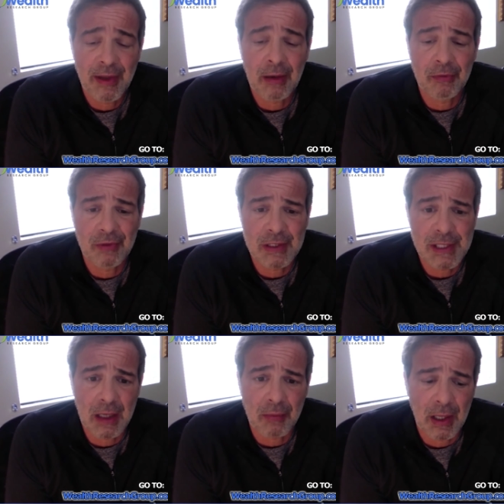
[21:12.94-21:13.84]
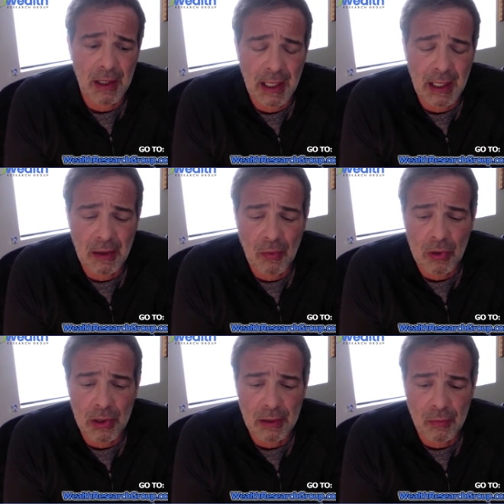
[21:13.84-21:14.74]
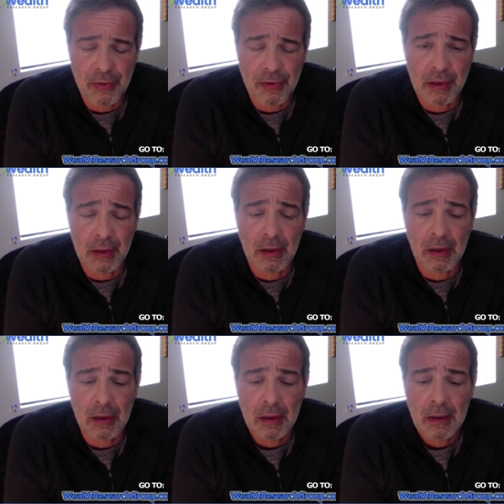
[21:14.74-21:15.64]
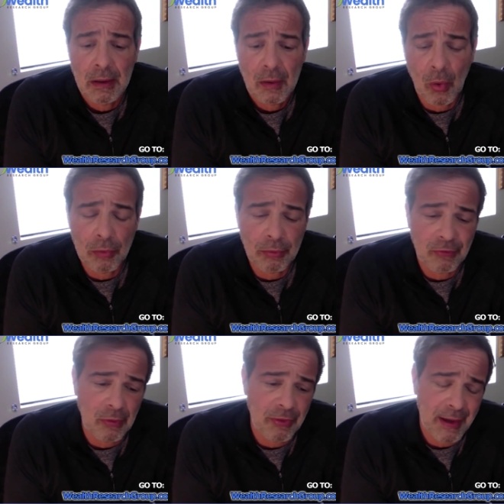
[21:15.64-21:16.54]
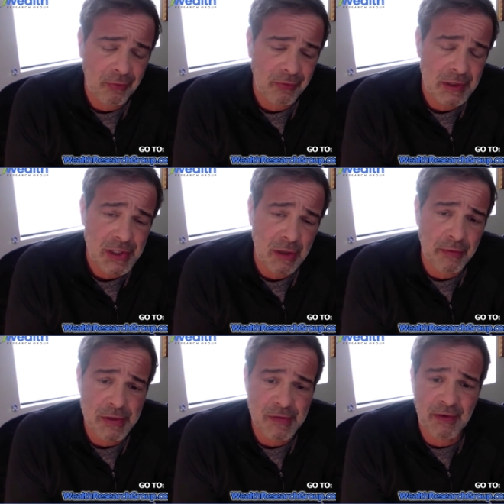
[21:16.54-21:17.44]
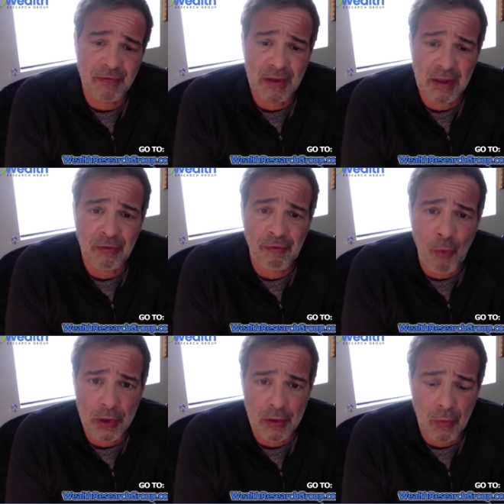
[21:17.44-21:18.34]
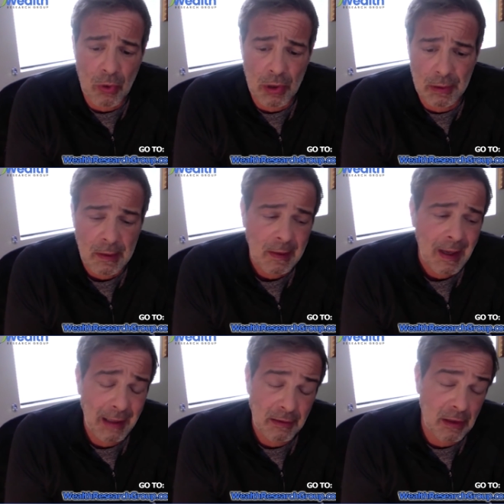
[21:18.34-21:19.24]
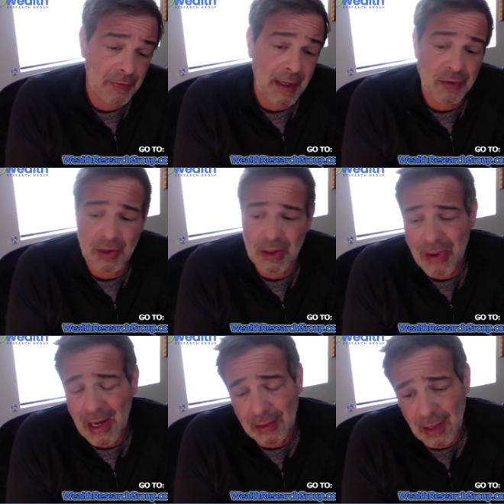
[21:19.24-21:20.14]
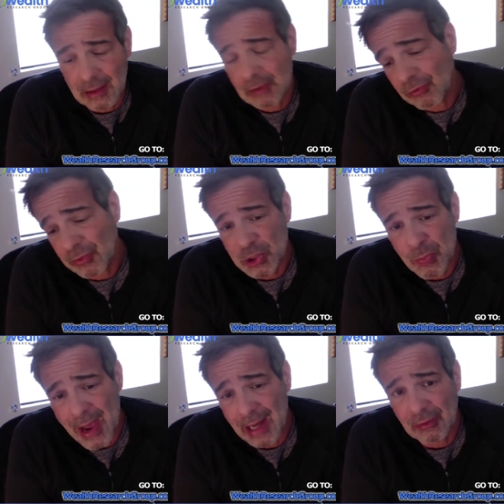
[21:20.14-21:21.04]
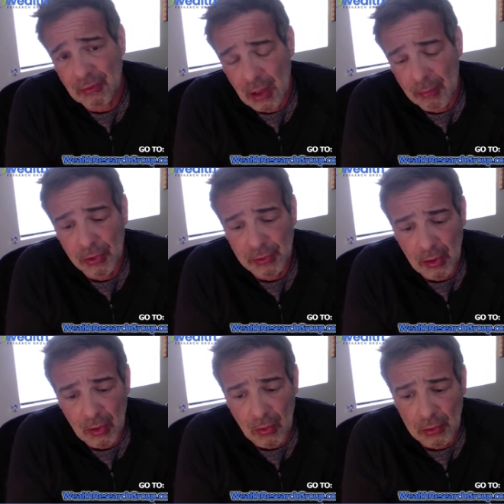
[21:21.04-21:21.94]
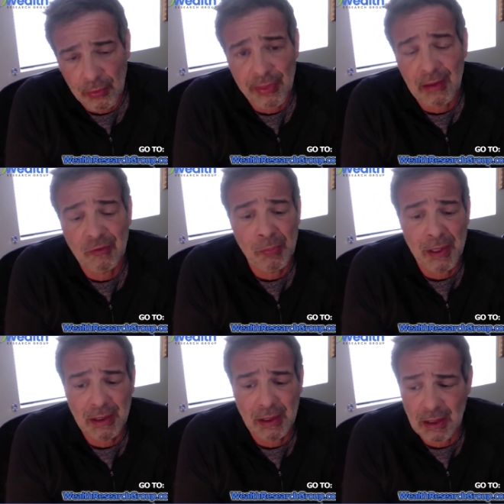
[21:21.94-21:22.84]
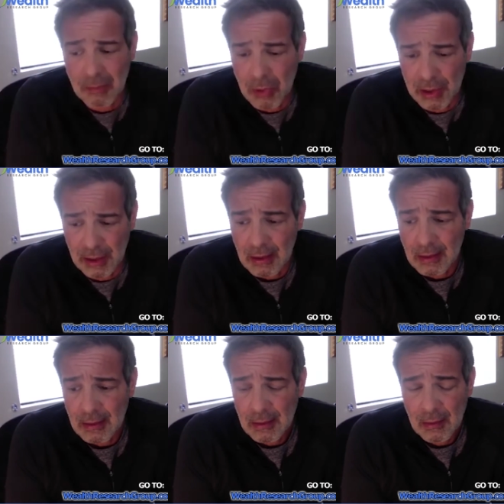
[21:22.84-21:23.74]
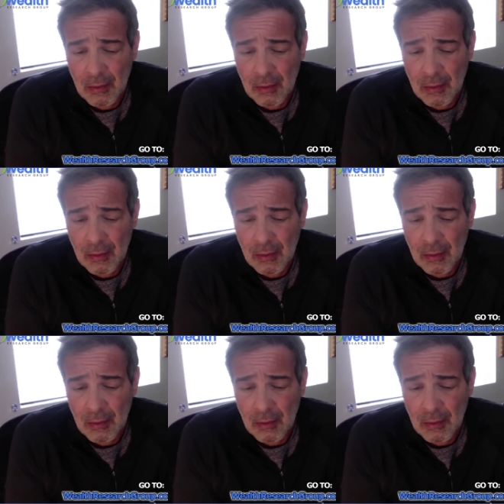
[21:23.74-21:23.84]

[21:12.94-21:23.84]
2010. We had 80-to-1, and within a year, gold was 2,000 and silver was 50. That's 40-to-1. Had you done that trade back then and switched back, you double your gold without spending any money.